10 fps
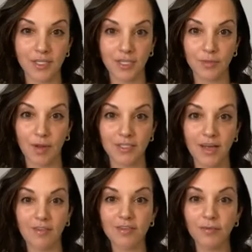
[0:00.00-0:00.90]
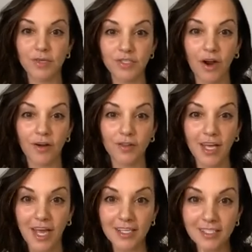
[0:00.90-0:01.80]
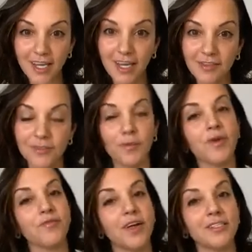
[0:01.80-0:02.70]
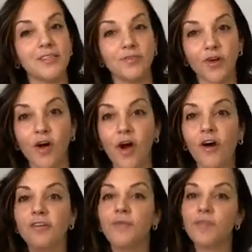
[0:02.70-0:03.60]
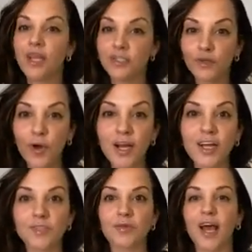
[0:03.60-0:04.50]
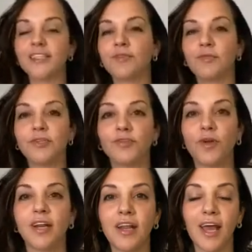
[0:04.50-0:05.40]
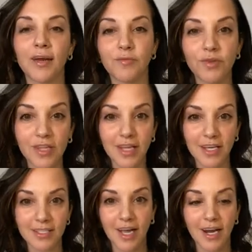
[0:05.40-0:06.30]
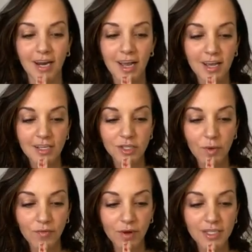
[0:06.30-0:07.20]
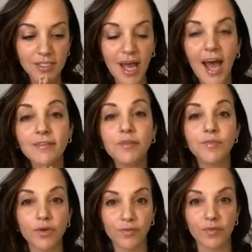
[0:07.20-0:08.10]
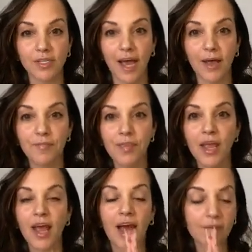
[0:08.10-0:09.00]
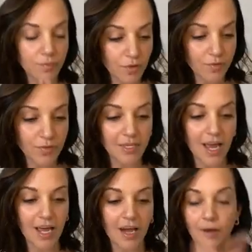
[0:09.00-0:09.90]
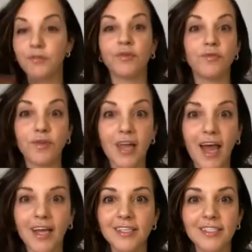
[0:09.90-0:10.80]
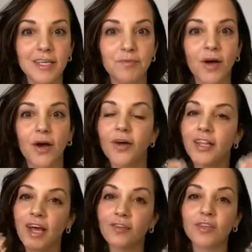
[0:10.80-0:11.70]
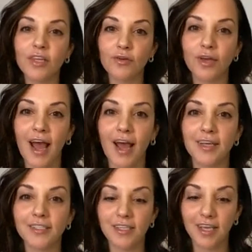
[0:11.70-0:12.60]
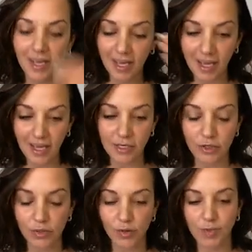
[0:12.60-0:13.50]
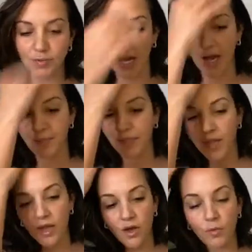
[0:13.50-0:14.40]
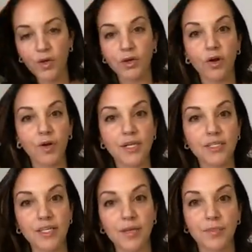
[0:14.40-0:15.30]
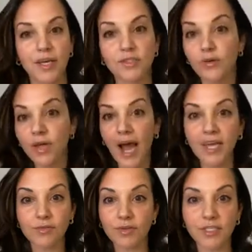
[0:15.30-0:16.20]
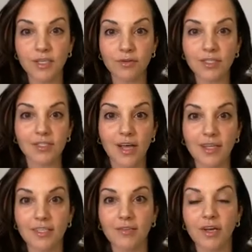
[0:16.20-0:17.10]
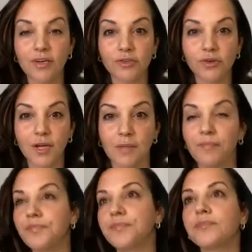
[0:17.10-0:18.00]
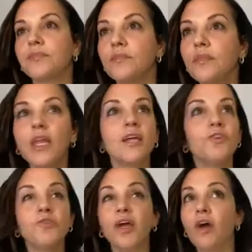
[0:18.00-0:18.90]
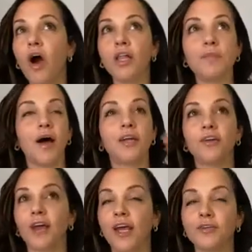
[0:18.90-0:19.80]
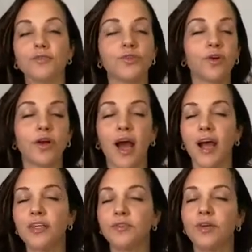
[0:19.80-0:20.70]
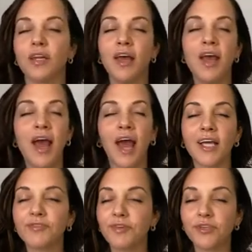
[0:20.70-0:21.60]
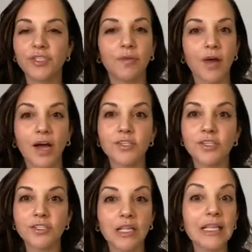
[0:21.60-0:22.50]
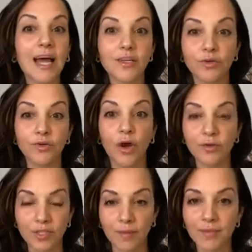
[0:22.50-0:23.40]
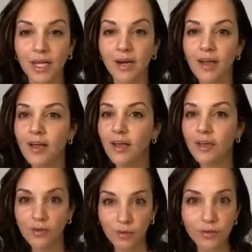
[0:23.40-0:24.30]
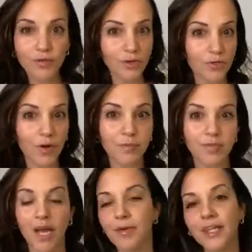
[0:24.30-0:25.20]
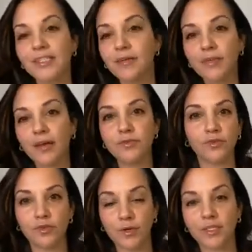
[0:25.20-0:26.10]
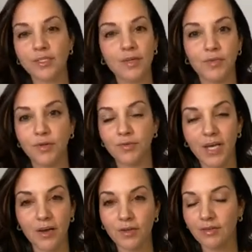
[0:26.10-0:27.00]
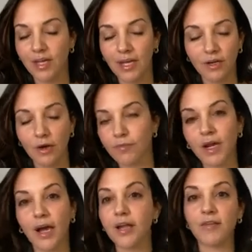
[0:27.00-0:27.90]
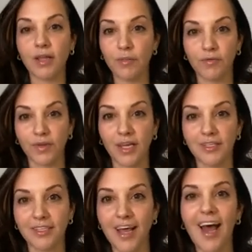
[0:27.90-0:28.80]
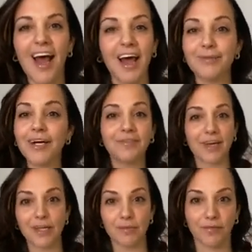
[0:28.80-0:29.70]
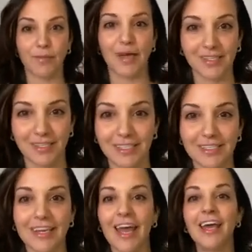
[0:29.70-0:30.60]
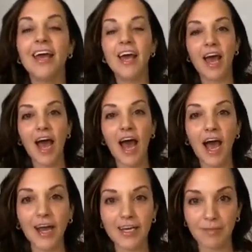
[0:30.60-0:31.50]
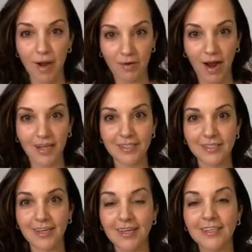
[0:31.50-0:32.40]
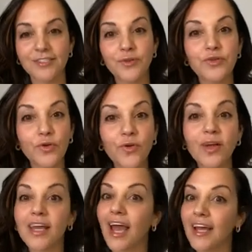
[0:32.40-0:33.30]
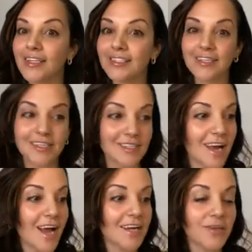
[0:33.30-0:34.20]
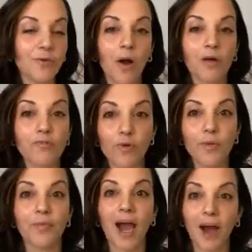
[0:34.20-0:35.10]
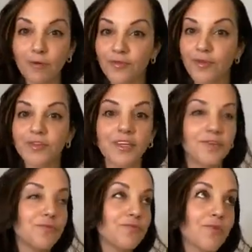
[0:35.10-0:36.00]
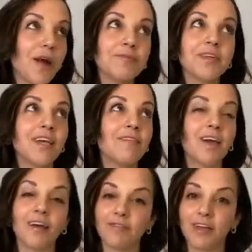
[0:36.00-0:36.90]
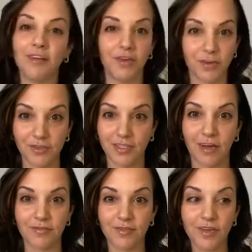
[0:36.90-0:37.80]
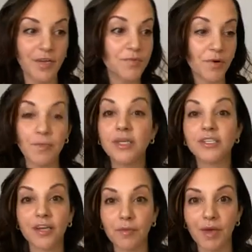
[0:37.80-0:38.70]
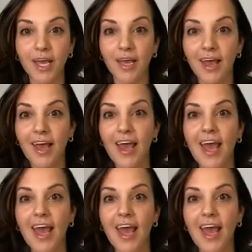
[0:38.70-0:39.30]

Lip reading: only 10 spots left. And we start on the 18th. So my friends, if you're called, join us. We had someone join today and I'm really excited. So my friends, have a beautiful day. Have a beautiful day, a beautiful night, sleep well. And the other thing you can ask in your dream time when you're going to sleep is you can ask for signals and signs even in your dream. You can call upon your angels, your guides. You can ask for your subconscious to let you know something. Use your dream time. And then sometimes you just want to sleep and you tell, like, no, I'm not unavailable for this. I'm unavailable for messages tonight. I need my rest. So you get to decide. You are more powerful than you probably have ever given yourself permission to be.